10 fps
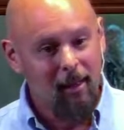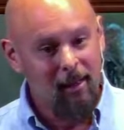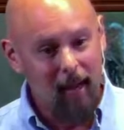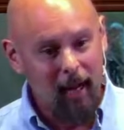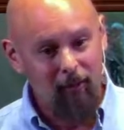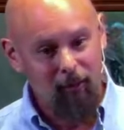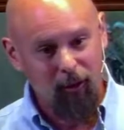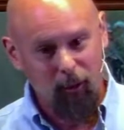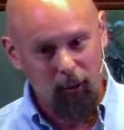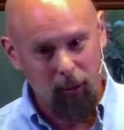That's
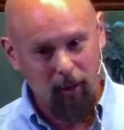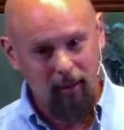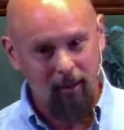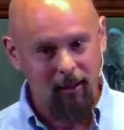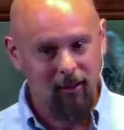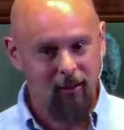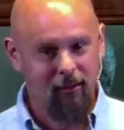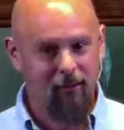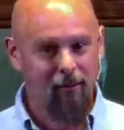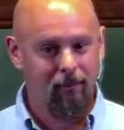your
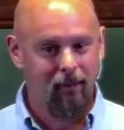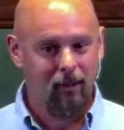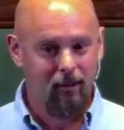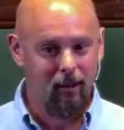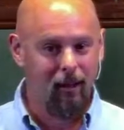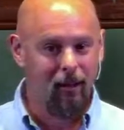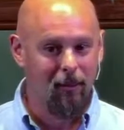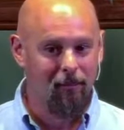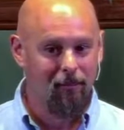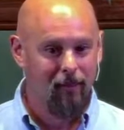witness to
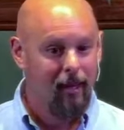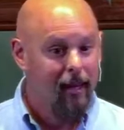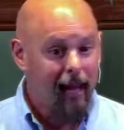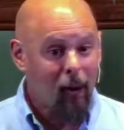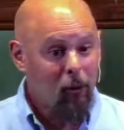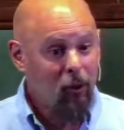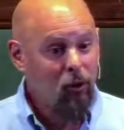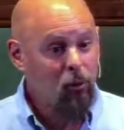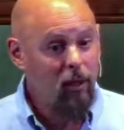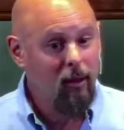him. How can
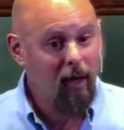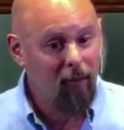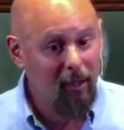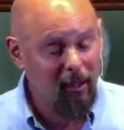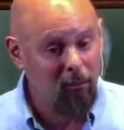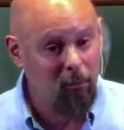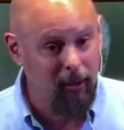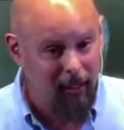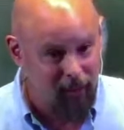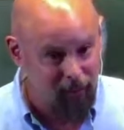you be loving and
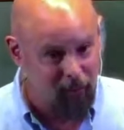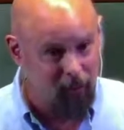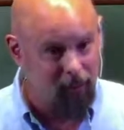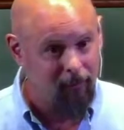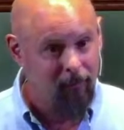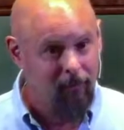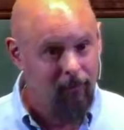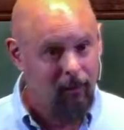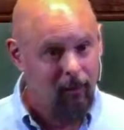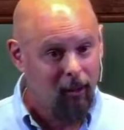playful
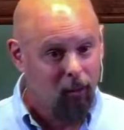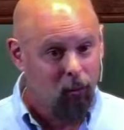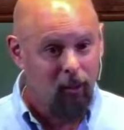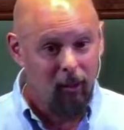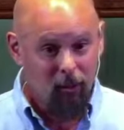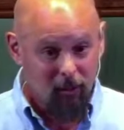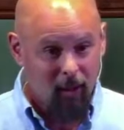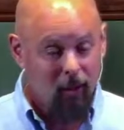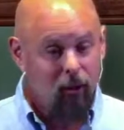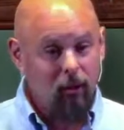when you
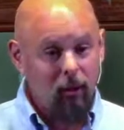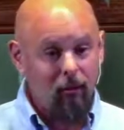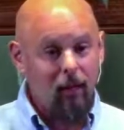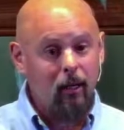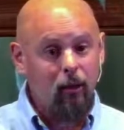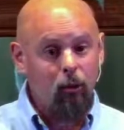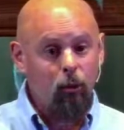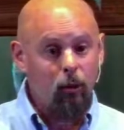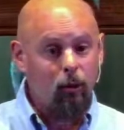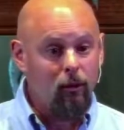think you're living in a
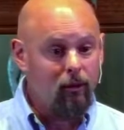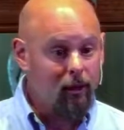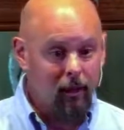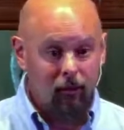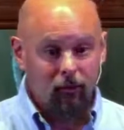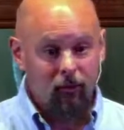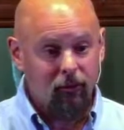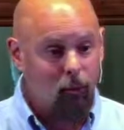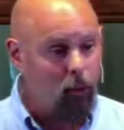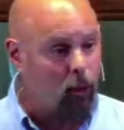world that is
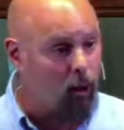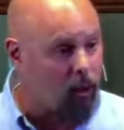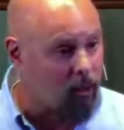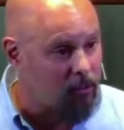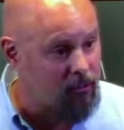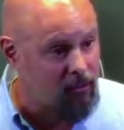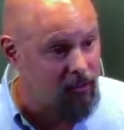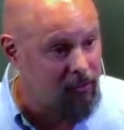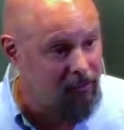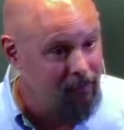so lost
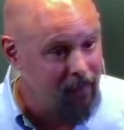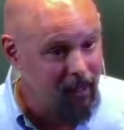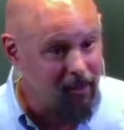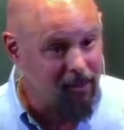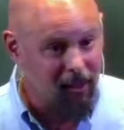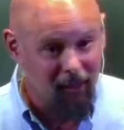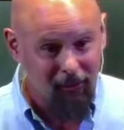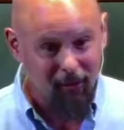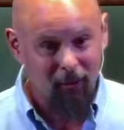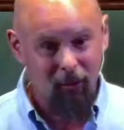and
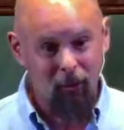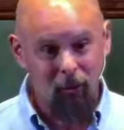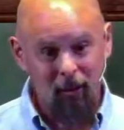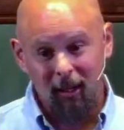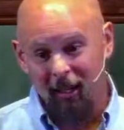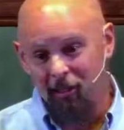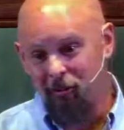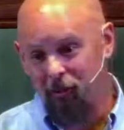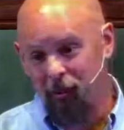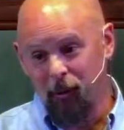destitute and
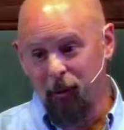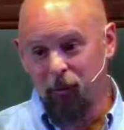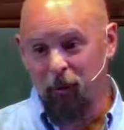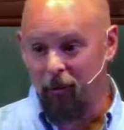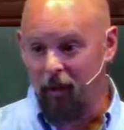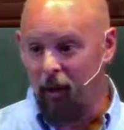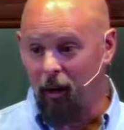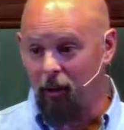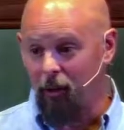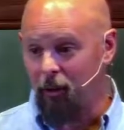filled with the
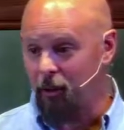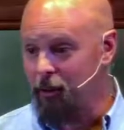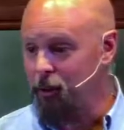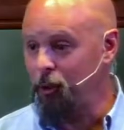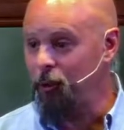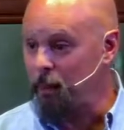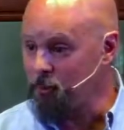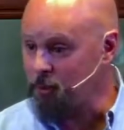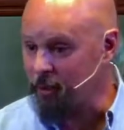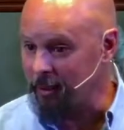horror and corruption